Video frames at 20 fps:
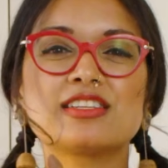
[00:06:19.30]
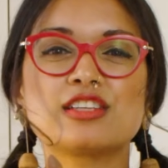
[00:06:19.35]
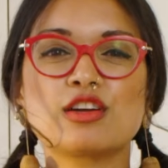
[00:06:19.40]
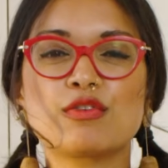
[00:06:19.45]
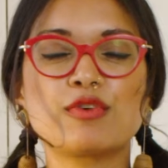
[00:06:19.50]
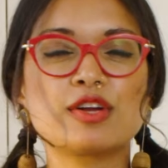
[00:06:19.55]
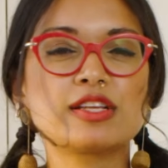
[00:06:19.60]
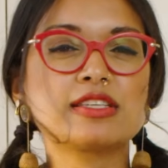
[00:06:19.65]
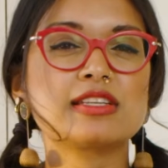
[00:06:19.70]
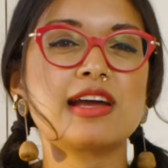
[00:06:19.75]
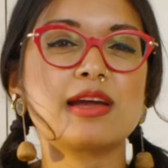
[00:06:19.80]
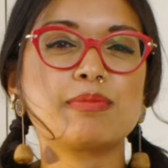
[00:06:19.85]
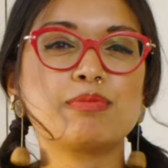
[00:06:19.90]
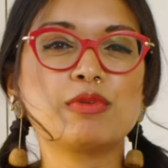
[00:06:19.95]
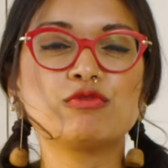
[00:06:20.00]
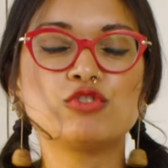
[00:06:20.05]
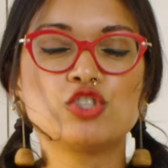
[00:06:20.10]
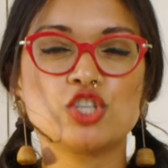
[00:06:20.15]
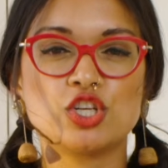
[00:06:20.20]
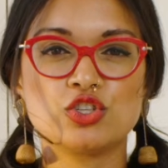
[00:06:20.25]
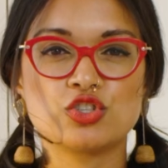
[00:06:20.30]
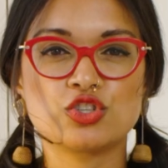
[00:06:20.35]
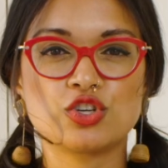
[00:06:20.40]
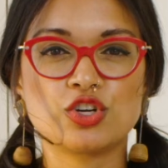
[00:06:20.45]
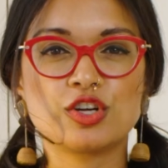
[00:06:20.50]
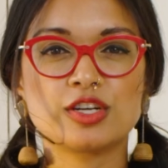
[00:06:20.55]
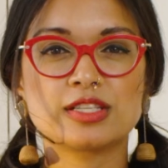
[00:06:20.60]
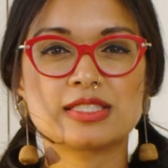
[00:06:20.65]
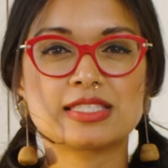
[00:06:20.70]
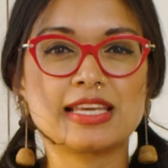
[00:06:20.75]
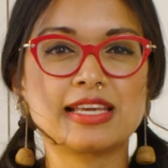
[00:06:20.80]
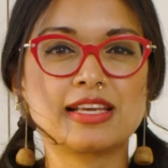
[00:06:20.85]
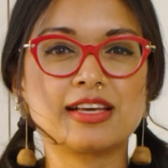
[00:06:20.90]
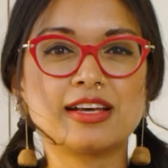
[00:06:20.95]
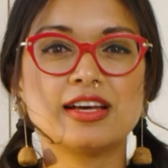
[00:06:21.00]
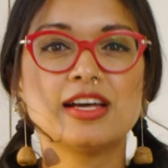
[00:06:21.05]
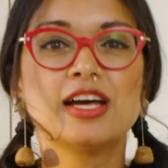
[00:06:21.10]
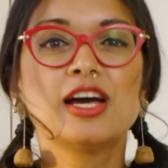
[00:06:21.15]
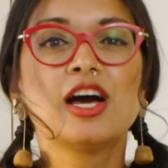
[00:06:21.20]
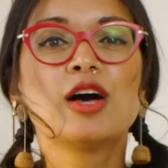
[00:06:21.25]
a different type of ginger. It's like
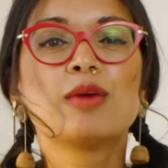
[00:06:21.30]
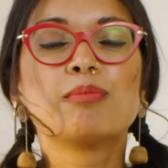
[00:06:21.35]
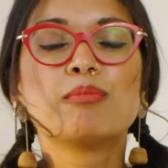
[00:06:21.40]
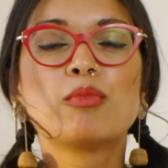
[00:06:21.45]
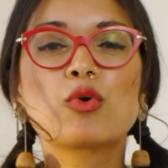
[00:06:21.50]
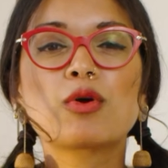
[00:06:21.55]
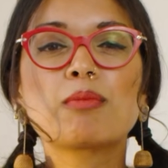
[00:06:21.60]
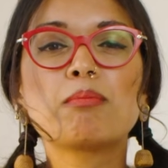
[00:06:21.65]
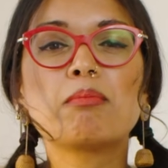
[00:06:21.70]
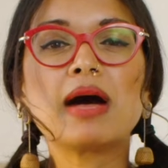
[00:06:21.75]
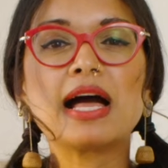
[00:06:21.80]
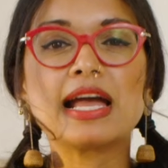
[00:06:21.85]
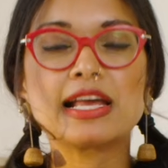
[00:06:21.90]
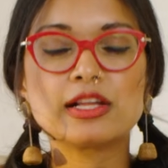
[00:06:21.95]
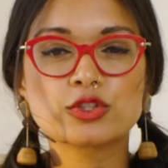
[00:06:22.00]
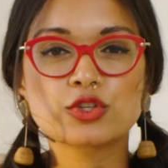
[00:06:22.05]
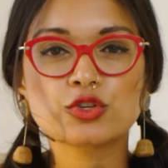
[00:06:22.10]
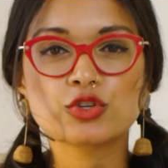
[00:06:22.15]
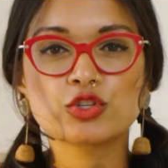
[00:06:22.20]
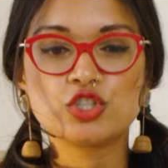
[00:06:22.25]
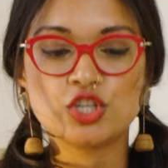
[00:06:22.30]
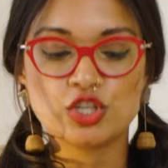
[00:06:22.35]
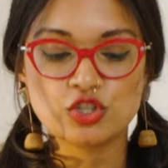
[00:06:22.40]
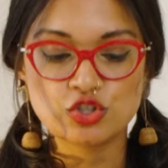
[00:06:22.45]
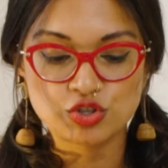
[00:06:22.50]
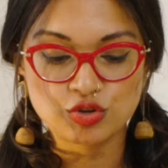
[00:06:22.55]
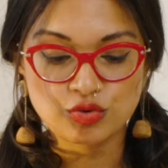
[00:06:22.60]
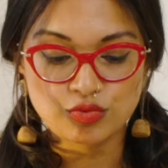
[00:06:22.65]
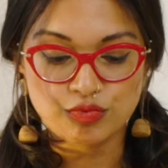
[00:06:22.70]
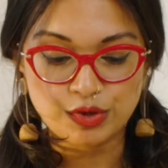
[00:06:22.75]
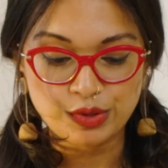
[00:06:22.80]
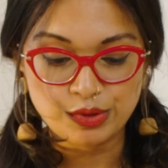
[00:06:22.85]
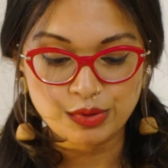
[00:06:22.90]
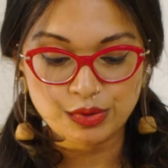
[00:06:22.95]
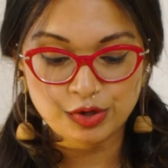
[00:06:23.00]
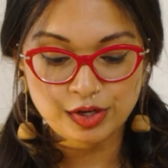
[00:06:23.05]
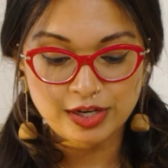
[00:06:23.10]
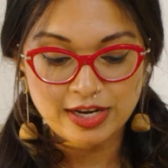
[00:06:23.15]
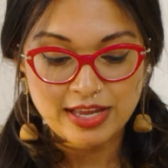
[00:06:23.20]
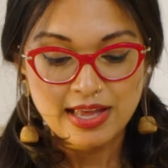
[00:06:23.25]
a more milder ginger
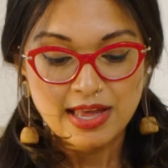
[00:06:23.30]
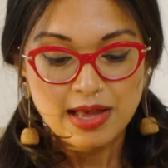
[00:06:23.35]
root.